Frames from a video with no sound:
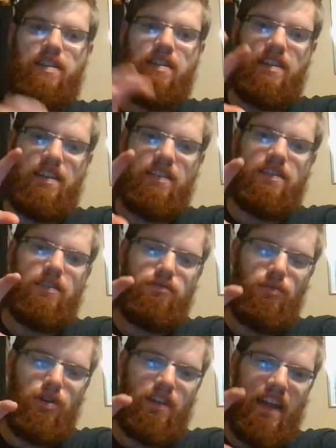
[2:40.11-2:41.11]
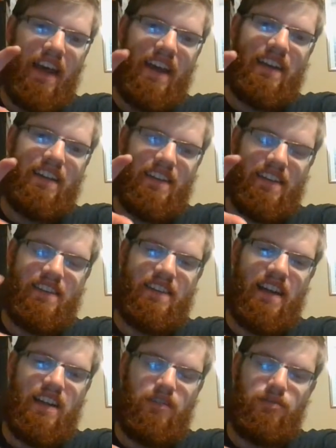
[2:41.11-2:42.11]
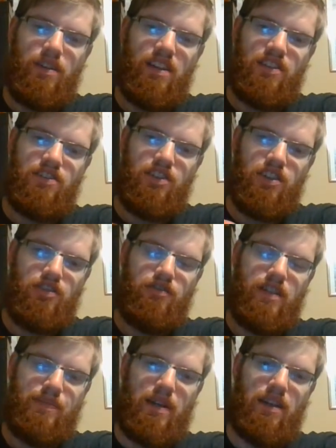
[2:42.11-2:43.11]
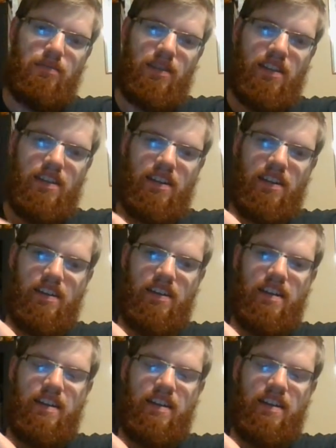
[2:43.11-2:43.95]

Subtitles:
this is where the 80s aesthetic really started to creep in with the